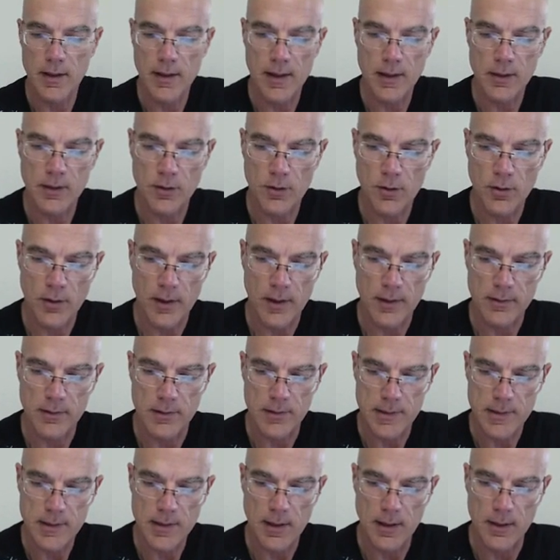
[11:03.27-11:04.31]
get the correct
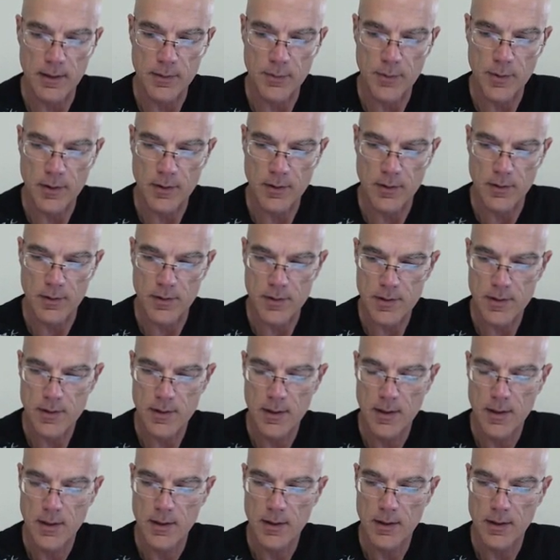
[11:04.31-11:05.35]
result, because
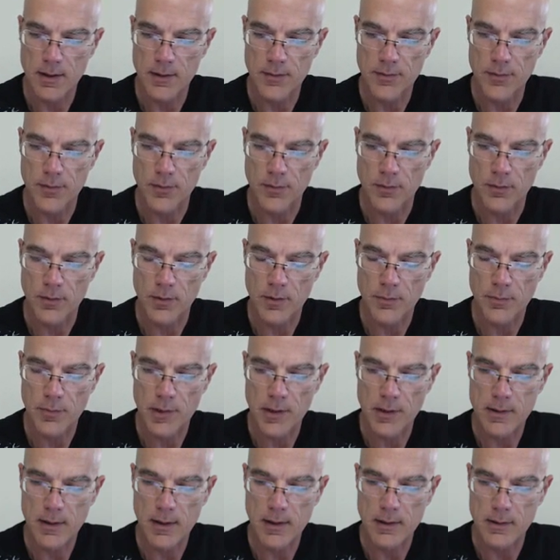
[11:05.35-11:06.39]
if you
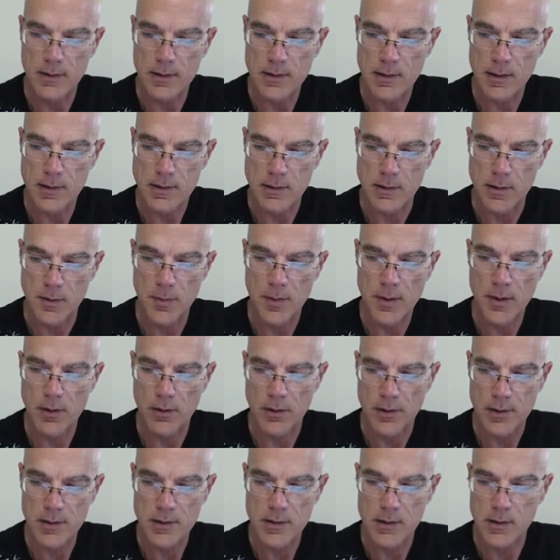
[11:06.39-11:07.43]
pretend this doesn't depend on
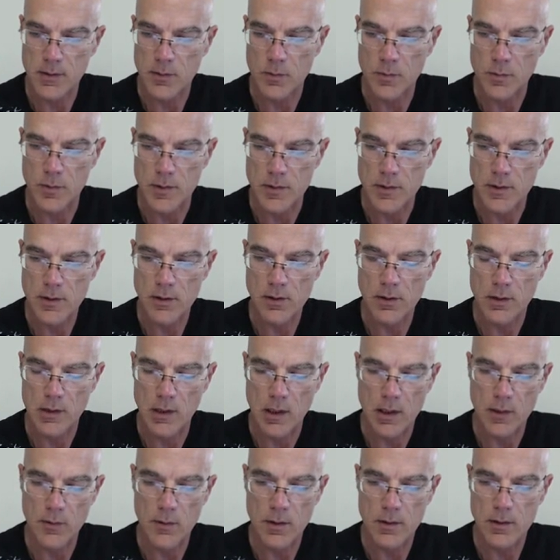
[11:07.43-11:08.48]
S, it would be zero
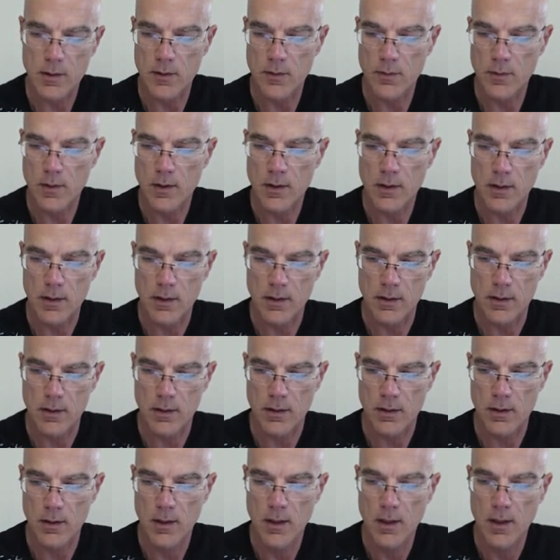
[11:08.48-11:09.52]
derivative
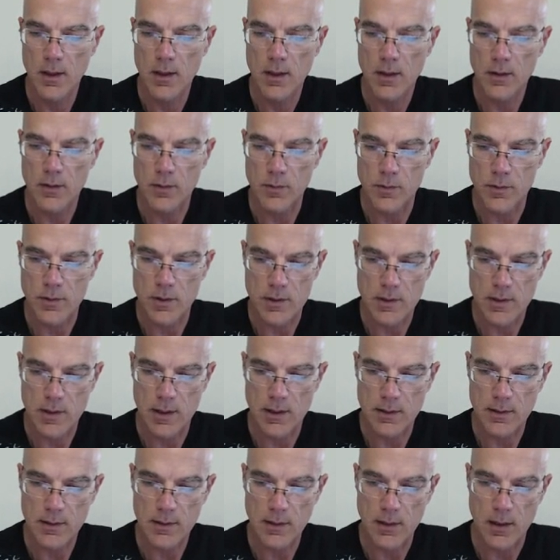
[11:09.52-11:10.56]
here. You just
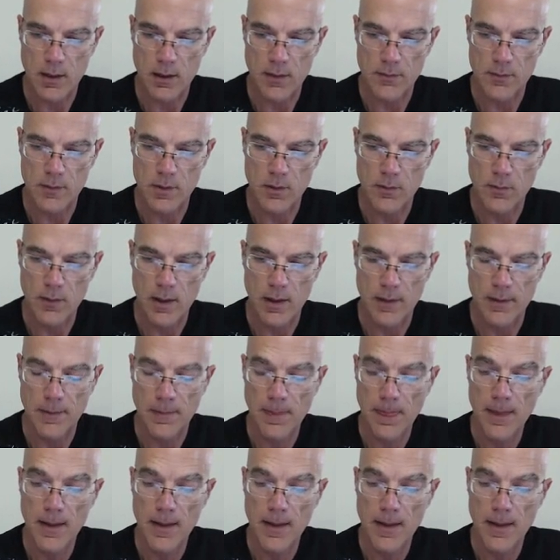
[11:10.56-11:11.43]
get n of d one.